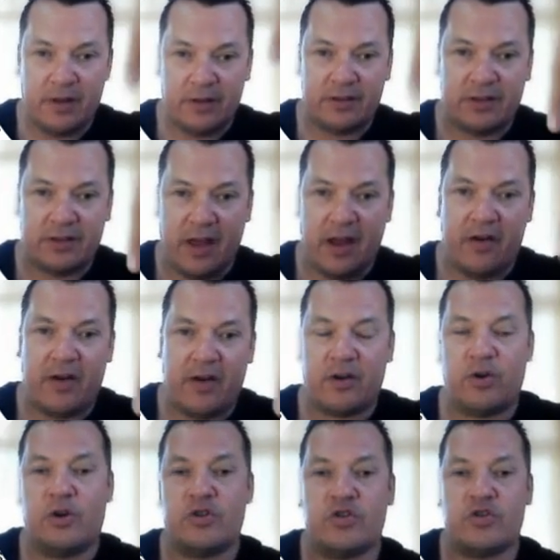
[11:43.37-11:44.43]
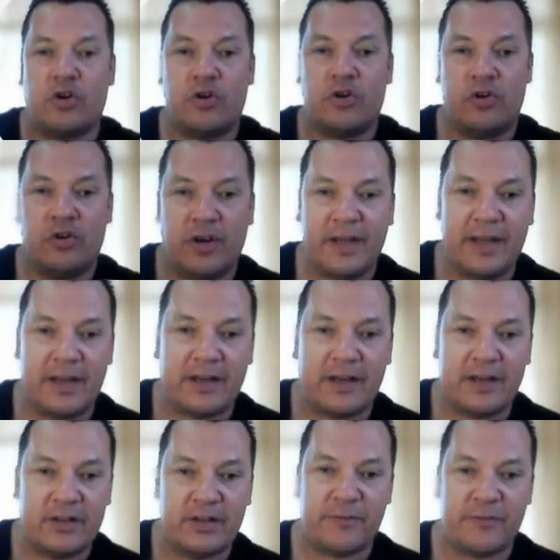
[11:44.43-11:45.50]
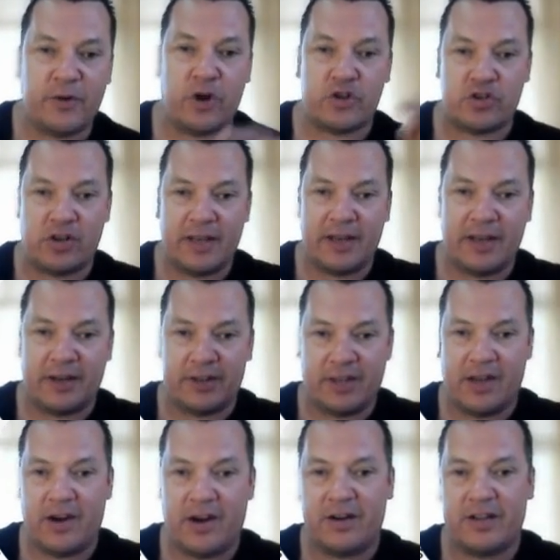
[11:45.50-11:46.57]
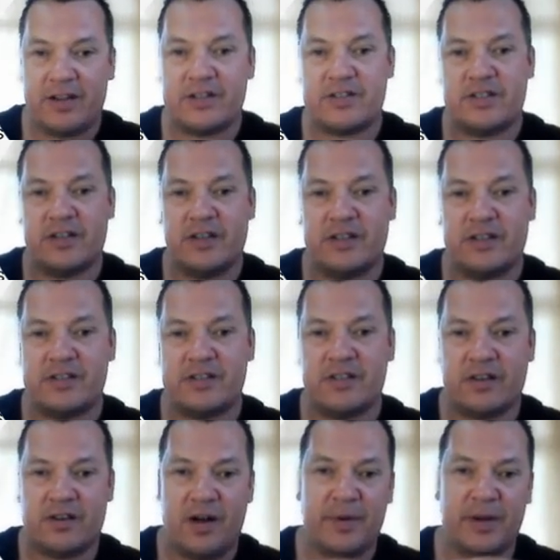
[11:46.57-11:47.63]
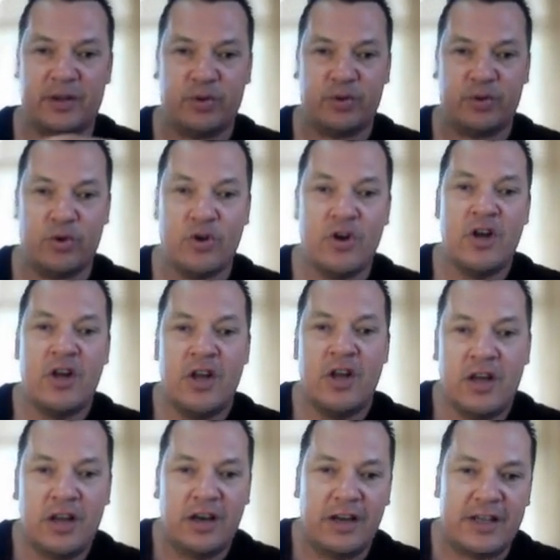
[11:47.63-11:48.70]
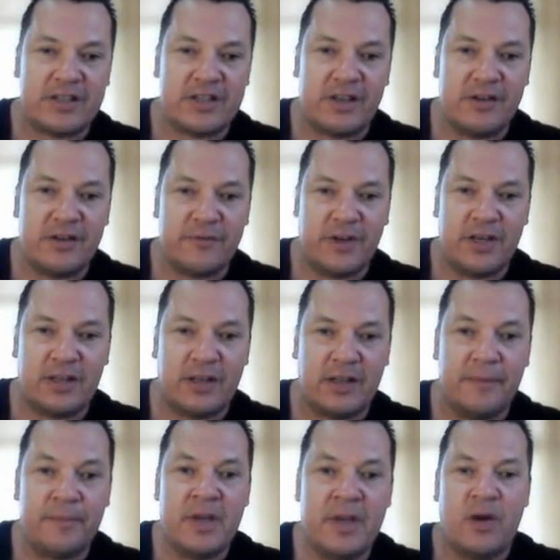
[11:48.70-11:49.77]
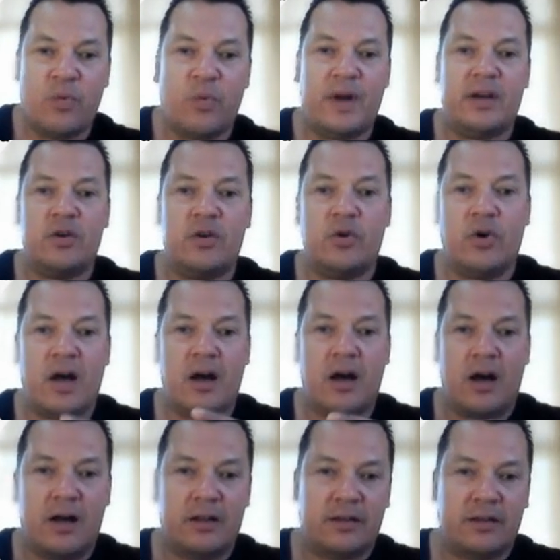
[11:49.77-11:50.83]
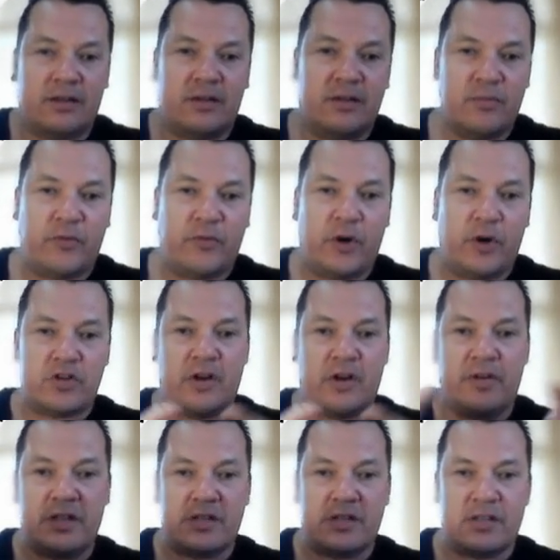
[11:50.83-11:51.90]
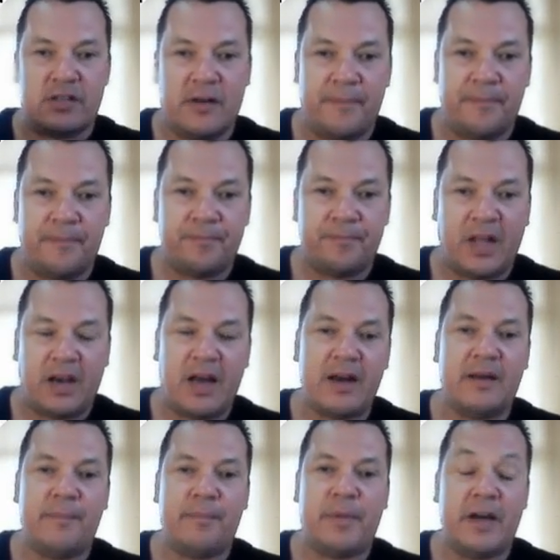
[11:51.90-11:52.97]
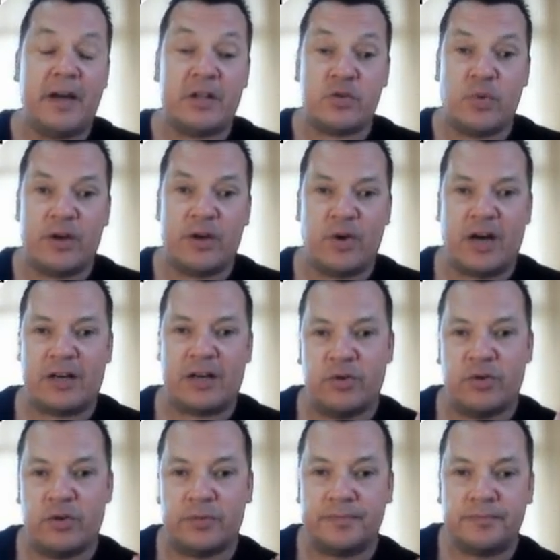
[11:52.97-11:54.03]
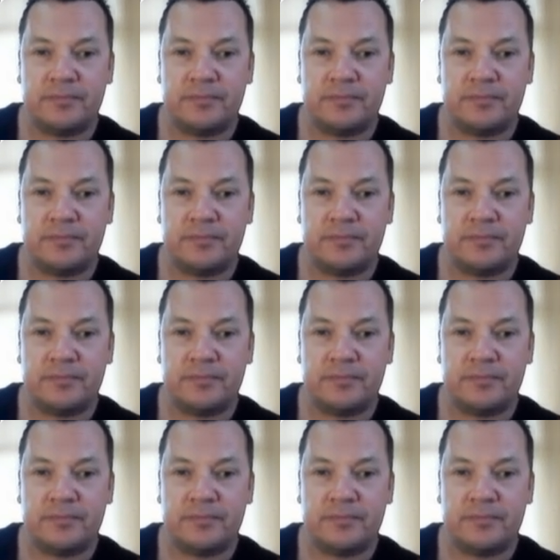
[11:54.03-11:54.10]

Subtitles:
there, and also link the first link there is it's coming to List Infinity. When you first there is a landing page, when you add your